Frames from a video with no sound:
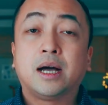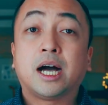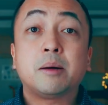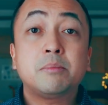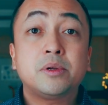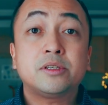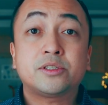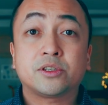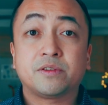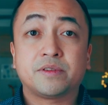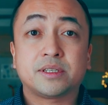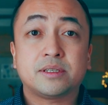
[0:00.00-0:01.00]
Humble
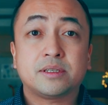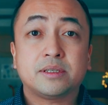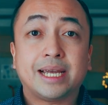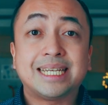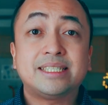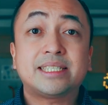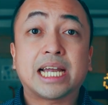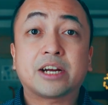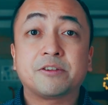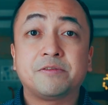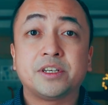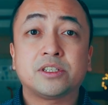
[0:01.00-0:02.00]
service and
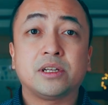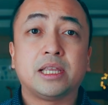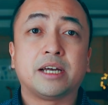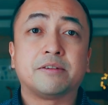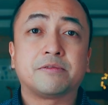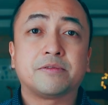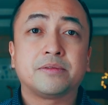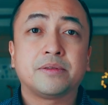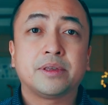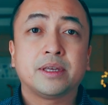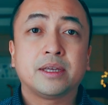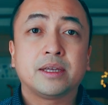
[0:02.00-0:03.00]
sacrificial love.
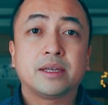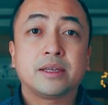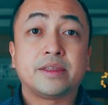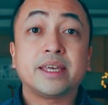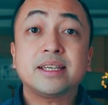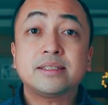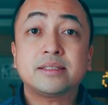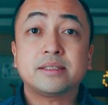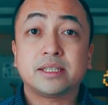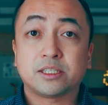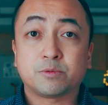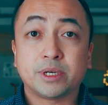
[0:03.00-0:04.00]
This
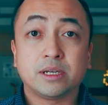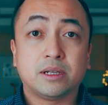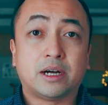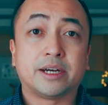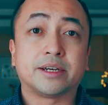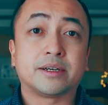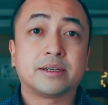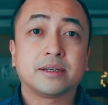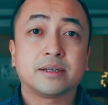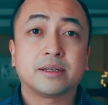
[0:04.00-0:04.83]
is real honor.